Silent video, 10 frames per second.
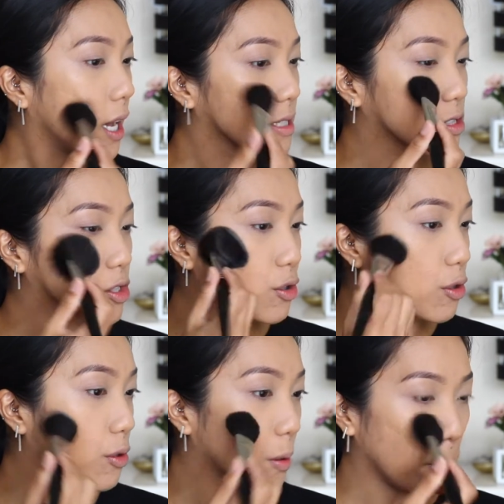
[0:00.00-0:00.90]
as
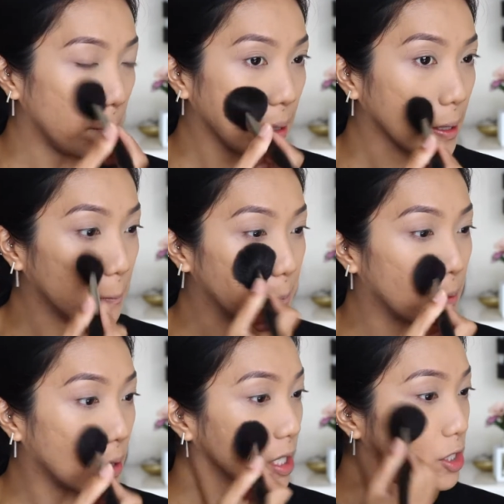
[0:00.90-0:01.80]
your makeup
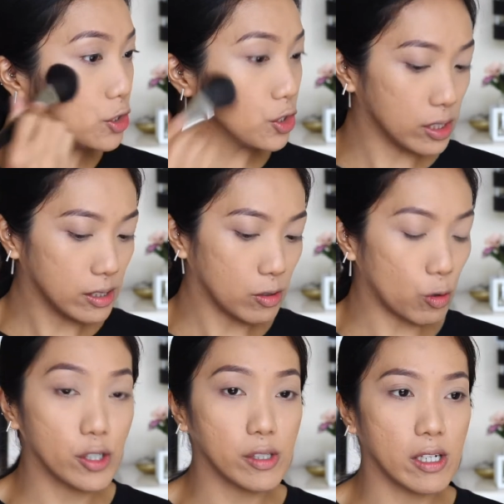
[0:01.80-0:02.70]
brush,
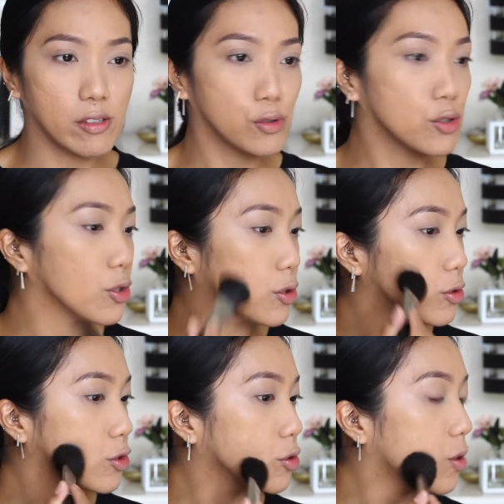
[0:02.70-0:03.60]
or to
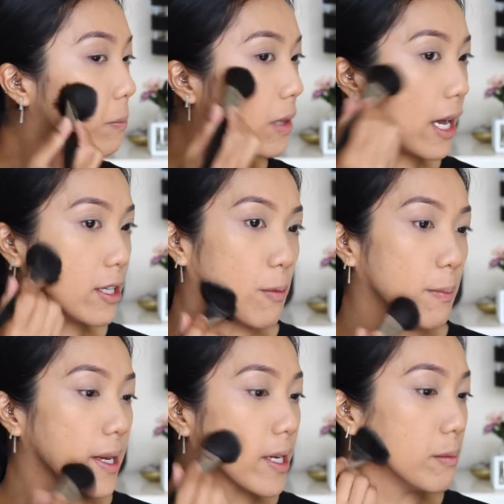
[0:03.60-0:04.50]
use to apply your
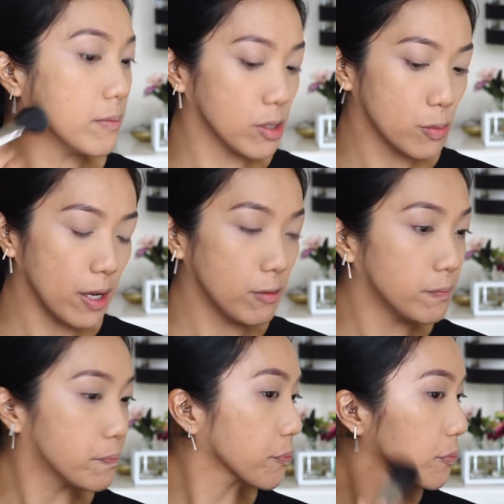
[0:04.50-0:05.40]
makeup as well.